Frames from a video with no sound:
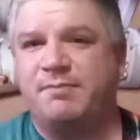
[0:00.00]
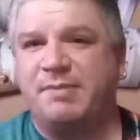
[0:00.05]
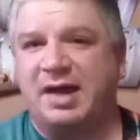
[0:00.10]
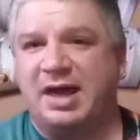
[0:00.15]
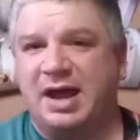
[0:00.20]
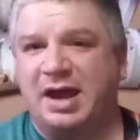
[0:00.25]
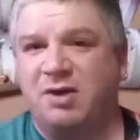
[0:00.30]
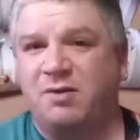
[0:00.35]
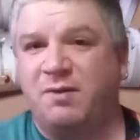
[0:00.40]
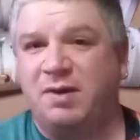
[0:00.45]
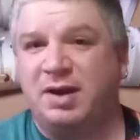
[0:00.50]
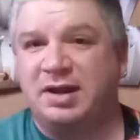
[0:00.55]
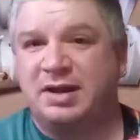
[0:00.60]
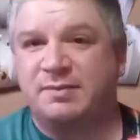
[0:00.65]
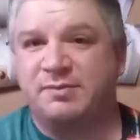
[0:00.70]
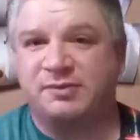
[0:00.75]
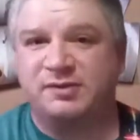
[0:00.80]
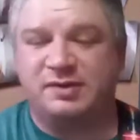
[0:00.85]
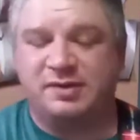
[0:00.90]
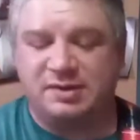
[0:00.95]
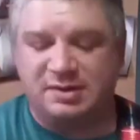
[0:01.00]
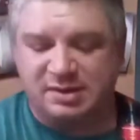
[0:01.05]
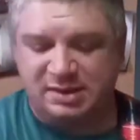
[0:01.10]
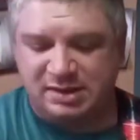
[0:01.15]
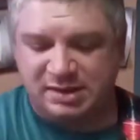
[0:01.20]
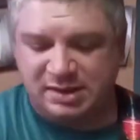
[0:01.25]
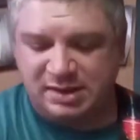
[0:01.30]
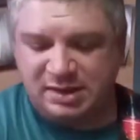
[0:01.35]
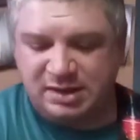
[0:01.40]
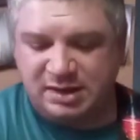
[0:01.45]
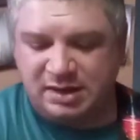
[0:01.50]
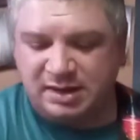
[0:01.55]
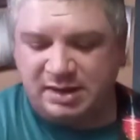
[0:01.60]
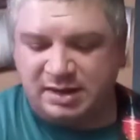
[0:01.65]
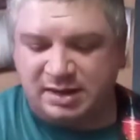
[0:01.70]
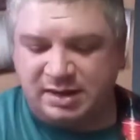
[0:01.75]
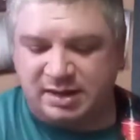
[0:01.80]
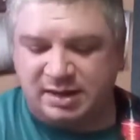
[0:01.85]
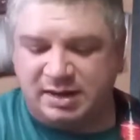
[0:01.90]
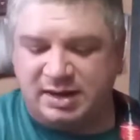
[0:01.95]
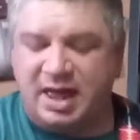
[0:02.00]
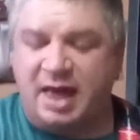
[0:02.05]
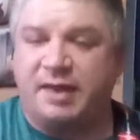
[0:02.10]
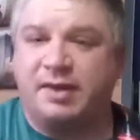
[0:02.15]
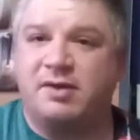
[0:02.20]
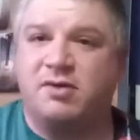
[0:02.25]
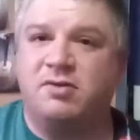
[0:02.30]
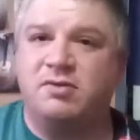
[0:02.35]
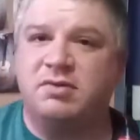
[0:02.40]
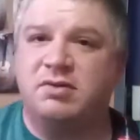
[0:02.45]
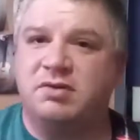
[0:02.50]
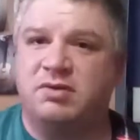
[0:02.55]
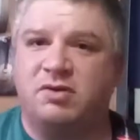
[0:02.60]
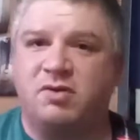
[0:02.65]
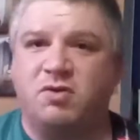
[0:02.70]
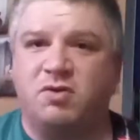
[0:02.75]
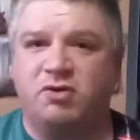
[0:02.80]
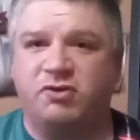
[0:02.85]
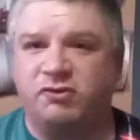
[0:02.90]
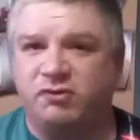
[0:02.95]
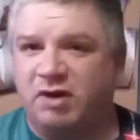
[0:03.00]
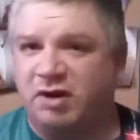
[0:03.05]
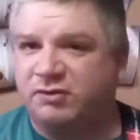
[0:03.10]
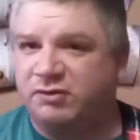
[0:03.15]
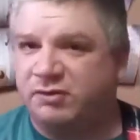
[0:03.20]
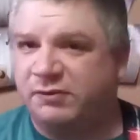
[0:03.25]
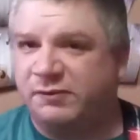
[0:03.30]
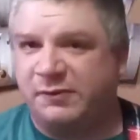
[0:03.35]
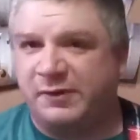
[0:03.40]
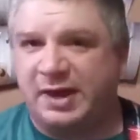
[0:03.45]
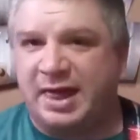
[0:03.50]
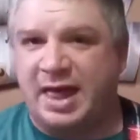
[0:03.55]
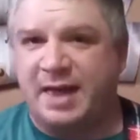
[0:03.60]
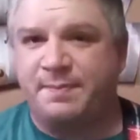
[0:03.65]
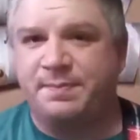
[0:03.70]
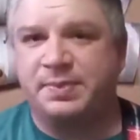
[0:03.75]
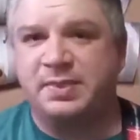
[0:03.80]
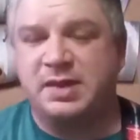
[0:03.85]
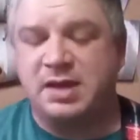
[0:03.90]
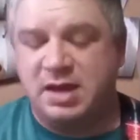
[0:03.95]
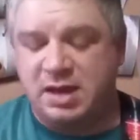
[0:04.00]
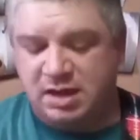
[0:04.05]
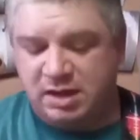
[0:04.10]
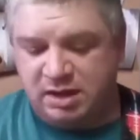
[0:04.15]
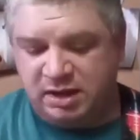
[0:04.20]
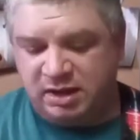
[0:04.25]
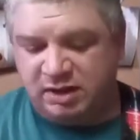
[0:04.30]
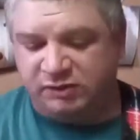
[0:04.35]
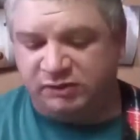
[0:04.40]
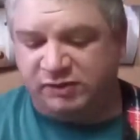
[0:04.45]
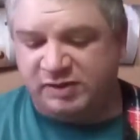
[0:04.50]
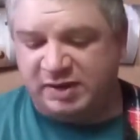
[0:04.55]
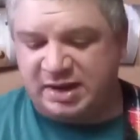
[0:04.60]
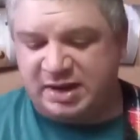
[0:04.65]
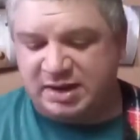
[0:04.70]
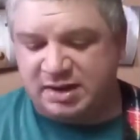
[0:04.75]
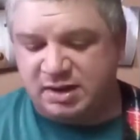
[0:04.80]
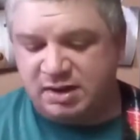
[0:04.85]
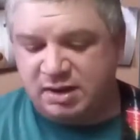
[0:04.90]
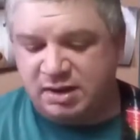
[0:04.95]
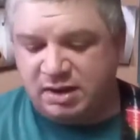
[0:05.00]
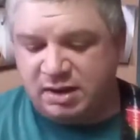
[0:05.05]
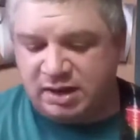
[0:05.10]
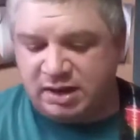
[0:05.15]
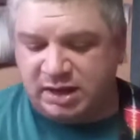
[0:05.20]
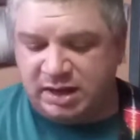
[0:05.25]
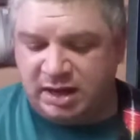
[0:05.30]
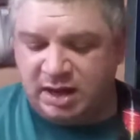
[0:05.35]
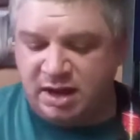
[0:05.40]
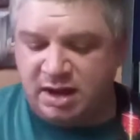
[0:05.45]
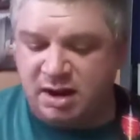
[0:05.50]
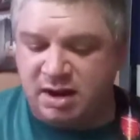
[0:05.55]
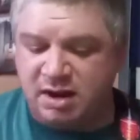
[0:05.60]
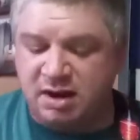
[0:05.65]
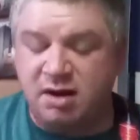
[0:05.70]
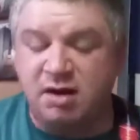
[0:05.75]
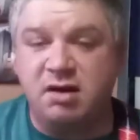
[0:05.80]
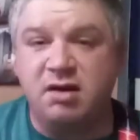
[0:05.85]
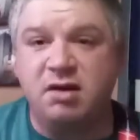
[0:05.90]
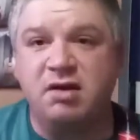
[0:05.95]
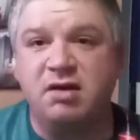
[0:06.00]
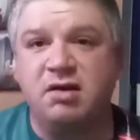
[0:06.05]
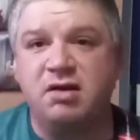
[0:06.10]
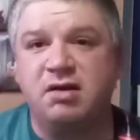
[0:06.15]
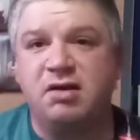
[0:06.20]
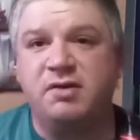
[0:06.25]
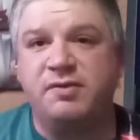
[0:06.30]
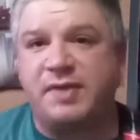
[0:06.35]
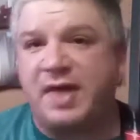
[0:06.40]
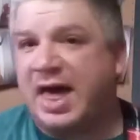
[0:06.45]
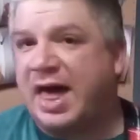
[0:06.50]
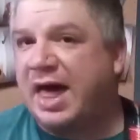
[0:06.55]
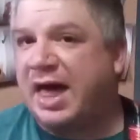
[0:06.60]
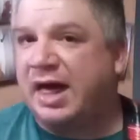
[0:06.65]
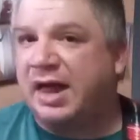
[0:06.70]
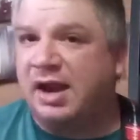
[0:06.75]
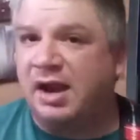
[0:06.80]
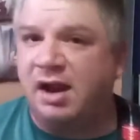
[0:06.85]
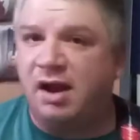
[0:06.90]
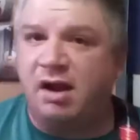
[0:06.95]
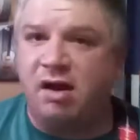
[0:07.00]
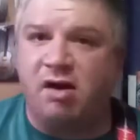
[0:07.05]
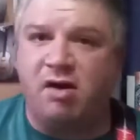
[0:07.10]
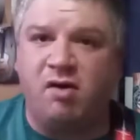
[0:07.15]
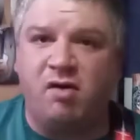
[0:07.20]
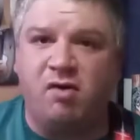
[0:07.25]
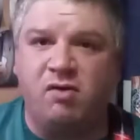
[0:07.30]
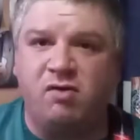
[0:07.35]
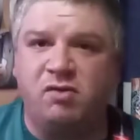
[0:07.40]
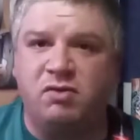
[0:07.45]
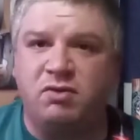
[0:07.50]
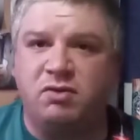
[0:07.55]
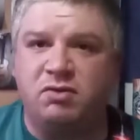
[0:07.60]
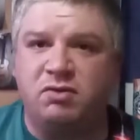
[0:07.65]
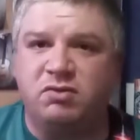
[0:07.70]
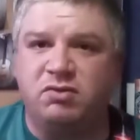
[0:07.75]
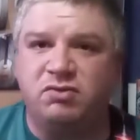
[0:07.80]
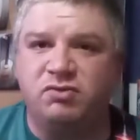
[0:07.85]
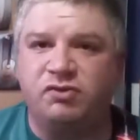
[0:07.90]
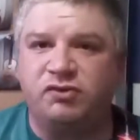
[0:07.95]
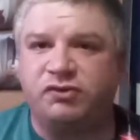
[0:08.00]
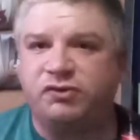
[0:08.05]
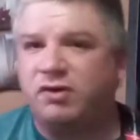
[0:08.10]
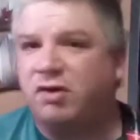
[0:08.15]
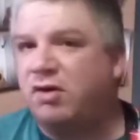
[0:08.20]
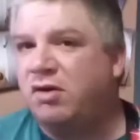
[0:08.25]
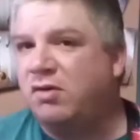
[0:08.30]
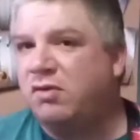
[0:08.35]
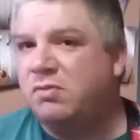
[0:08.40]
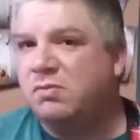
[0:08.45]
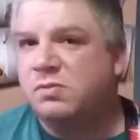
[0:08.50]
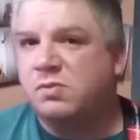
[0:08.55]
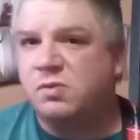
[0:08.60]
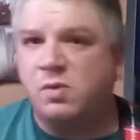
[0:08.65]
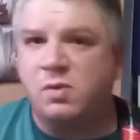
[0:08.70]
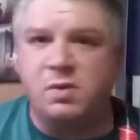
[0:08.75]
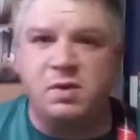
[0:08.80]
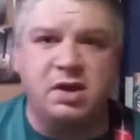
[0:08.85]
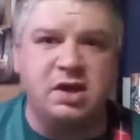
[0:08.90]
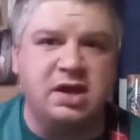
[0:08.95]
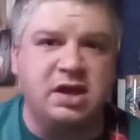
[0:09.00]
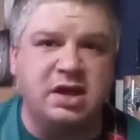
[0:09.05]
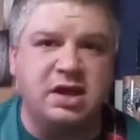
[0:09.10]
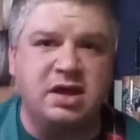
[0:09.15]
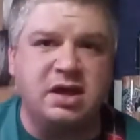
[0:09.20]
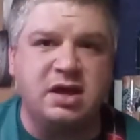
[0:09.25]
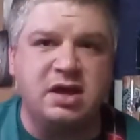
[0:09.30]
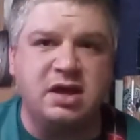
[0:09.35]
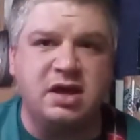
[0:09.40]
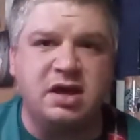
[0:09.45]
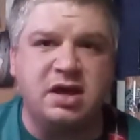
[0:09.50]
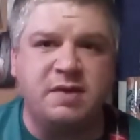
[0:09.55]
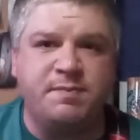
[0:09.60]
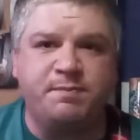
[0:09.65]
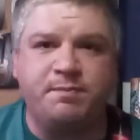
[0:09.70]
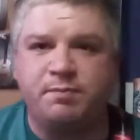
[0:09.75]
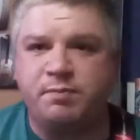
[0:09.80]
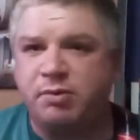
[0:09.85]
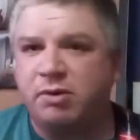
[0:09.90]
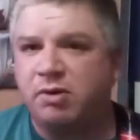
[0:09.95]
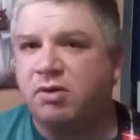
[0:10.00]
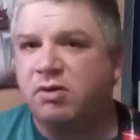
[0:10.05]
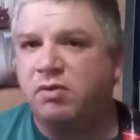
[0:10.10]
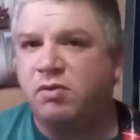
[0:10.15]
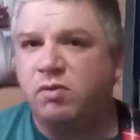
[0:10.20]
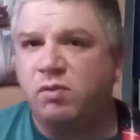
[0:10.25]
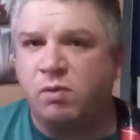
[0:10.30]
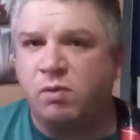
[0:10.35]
by Hank Williams. Now, the chord structure for that is D. Hear that lonesome whippoorwill,